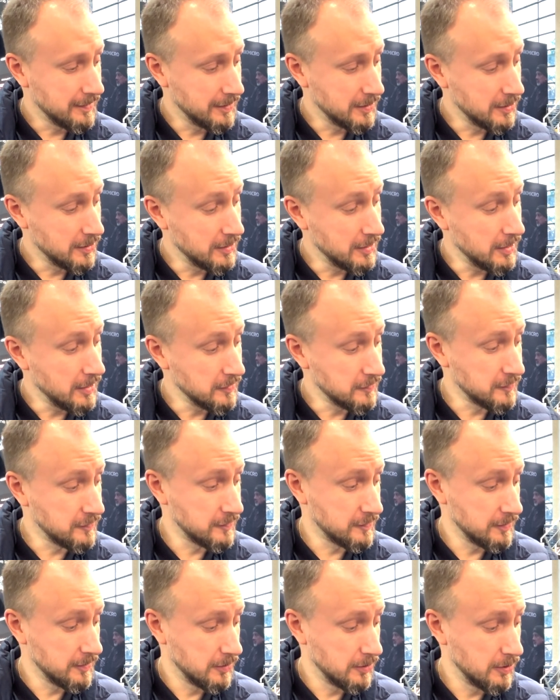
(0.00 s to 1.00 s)
Uh,
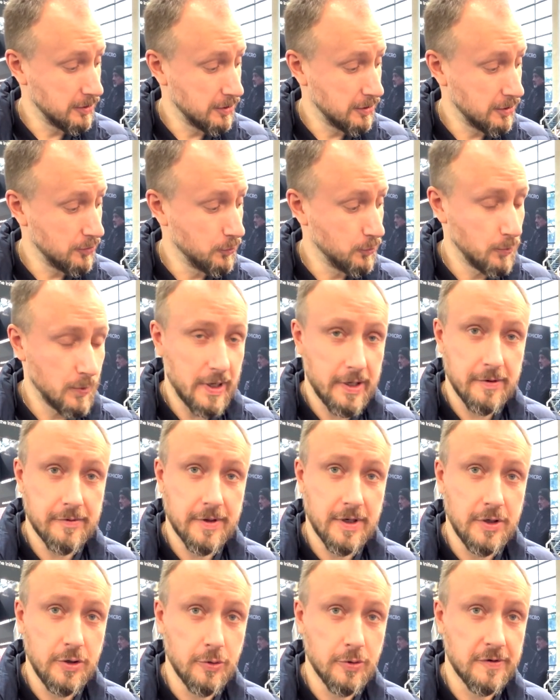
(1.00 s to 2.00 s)
as uh, one of
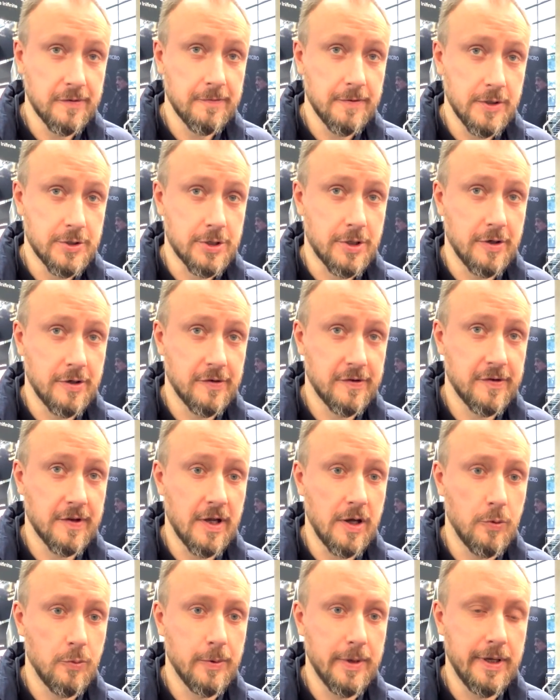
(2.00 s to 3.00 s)
the newest features
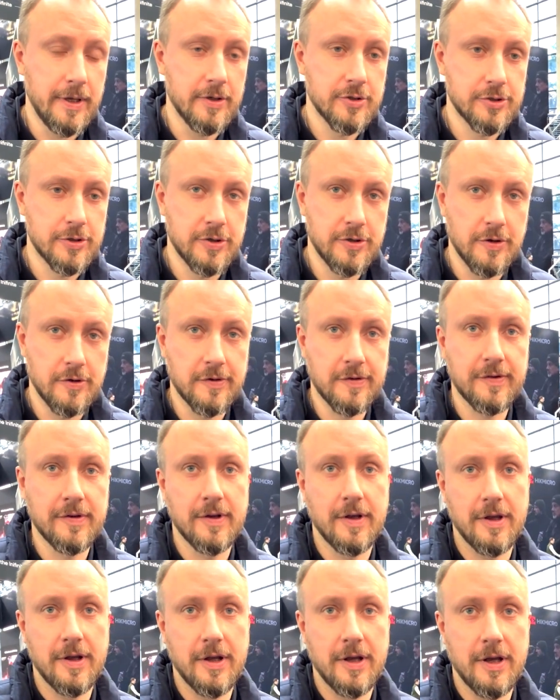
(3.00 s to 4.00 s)
that we introduce
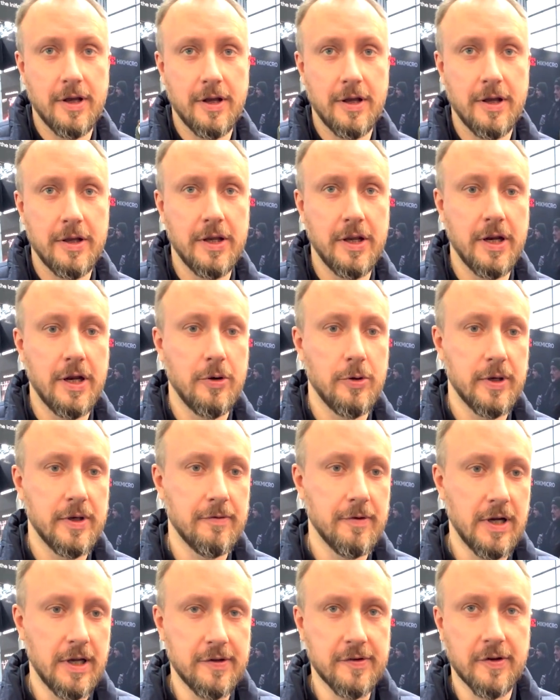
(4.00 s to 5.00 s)
uh, in our
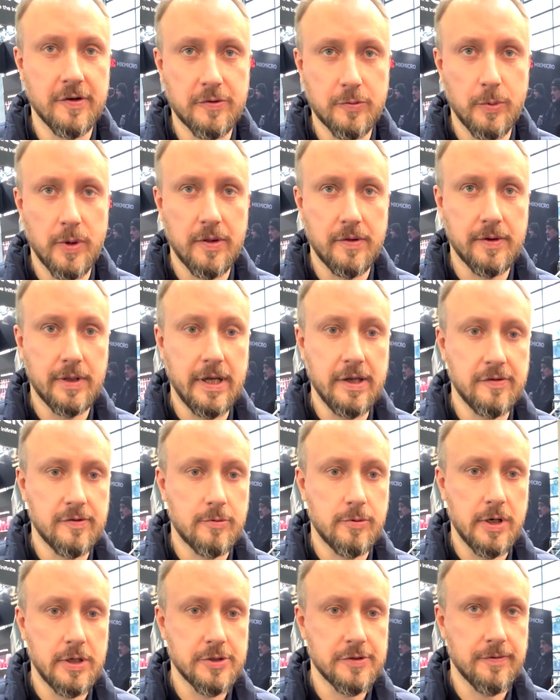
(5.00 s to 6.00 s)
devices with laser
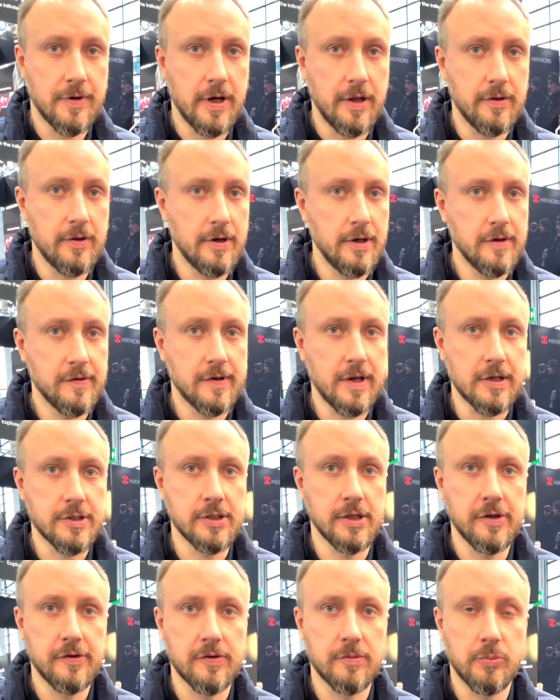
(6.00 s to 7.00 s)
rangefinder is
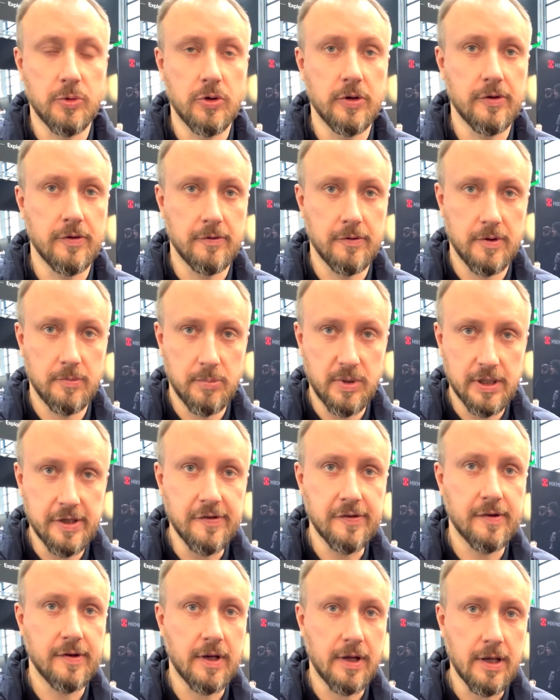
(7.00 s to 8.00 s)
actually support of the
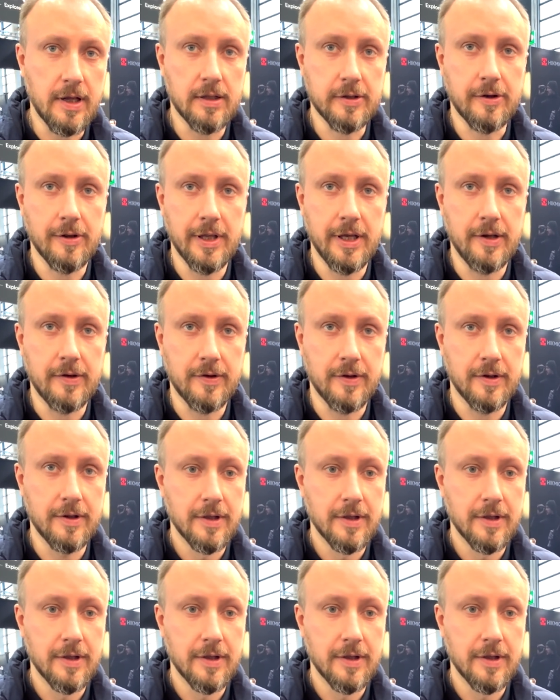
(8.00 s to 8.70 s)
ballistic calculator.